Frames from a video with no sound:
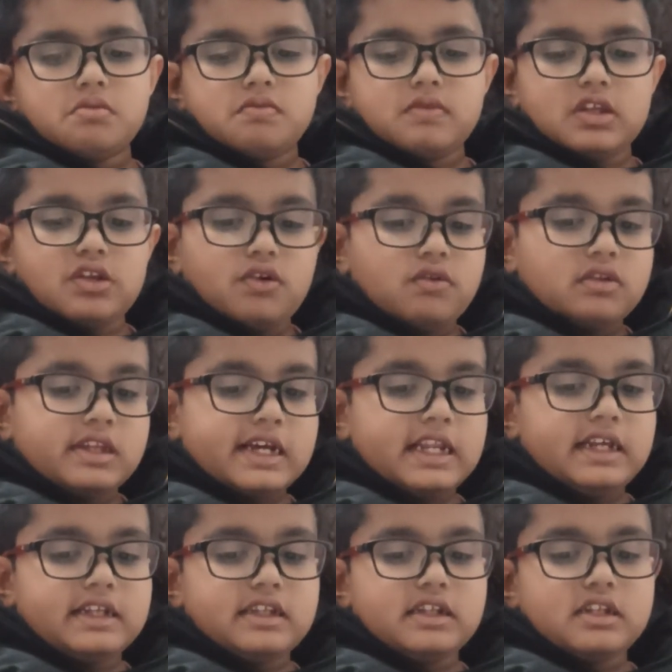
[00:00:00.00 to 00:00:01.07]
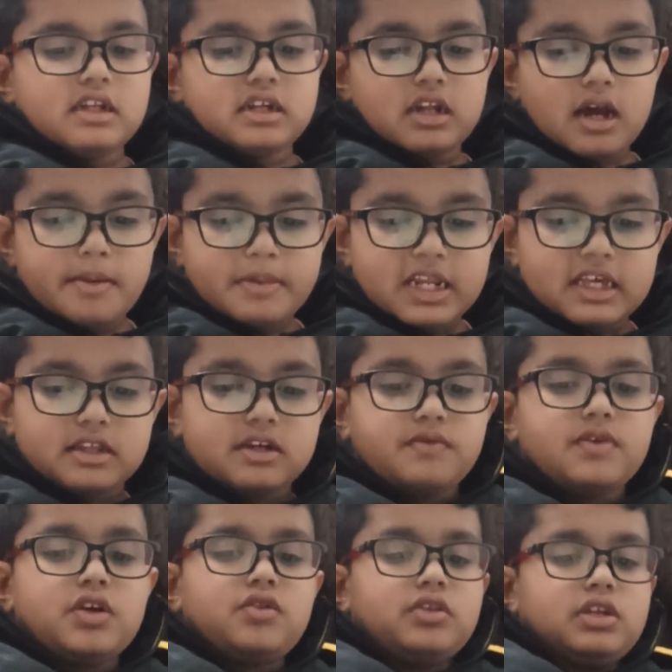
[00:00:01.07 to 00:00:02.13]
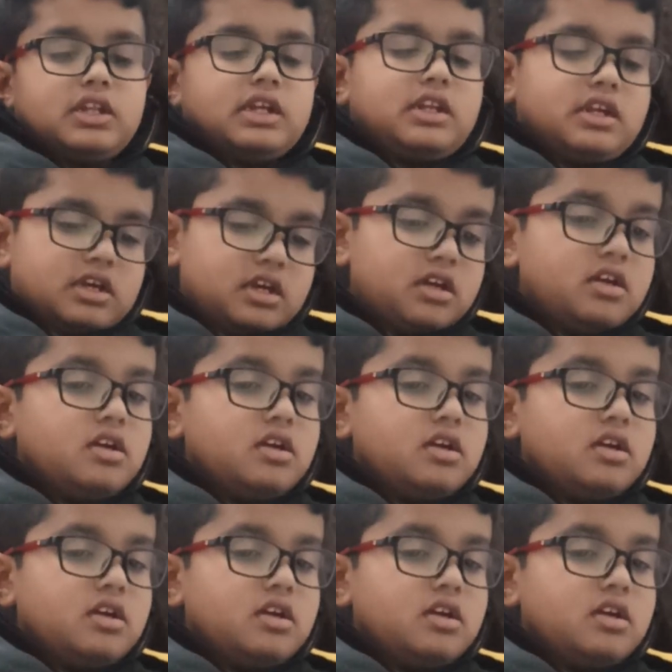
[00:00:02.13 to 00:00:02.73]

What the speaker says: We don't color the denominator, we only did the